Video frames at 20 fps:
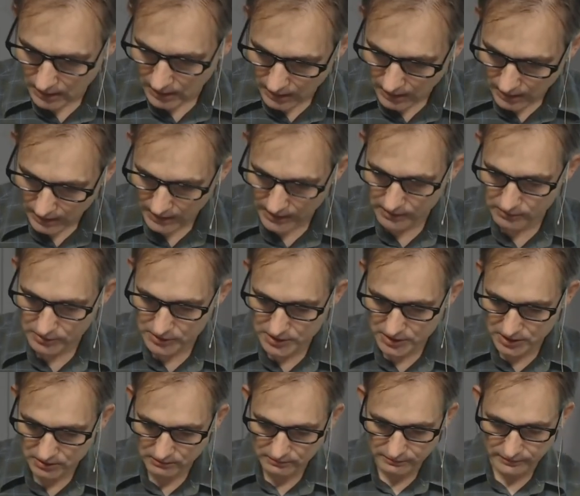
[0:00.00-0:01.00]
and he was
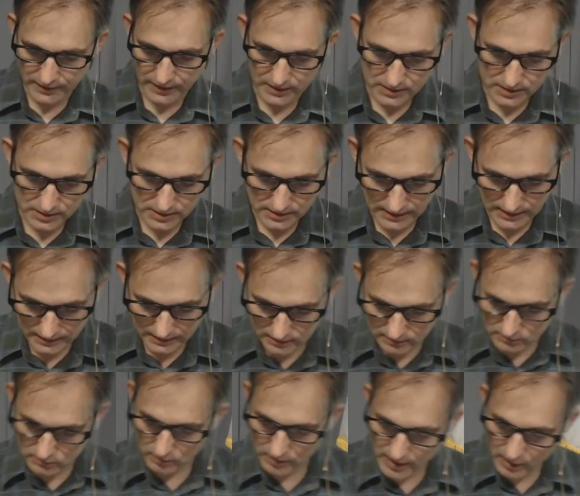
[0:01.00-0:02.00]
convinced that the
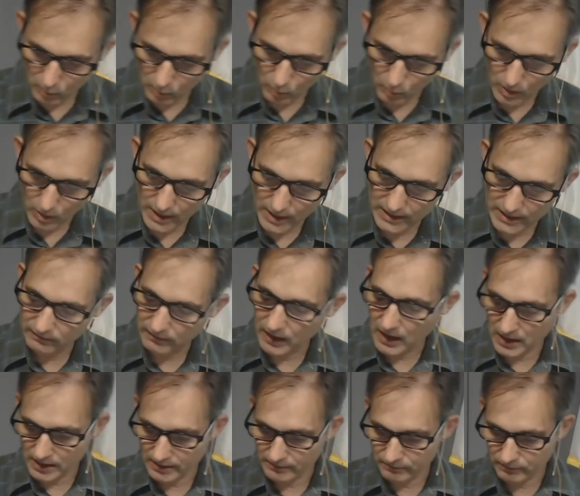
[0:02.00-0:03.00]
Greek way of
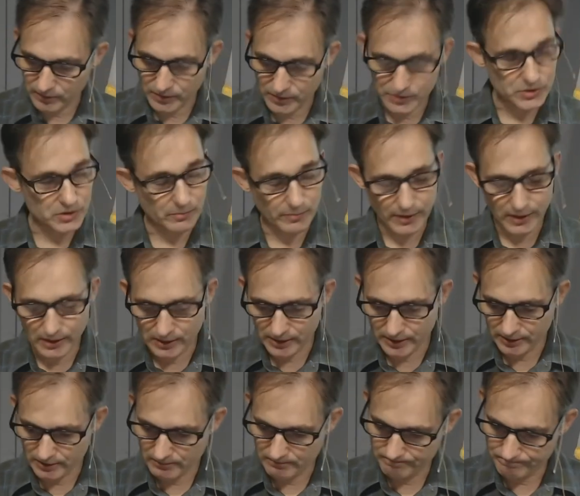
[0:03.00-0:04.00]
life was
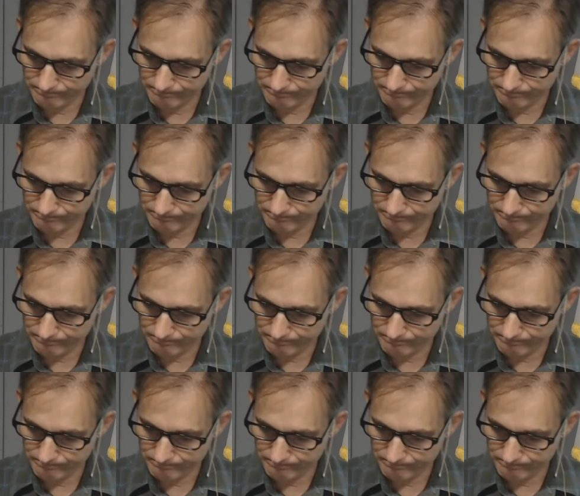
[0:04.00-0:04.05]
superior.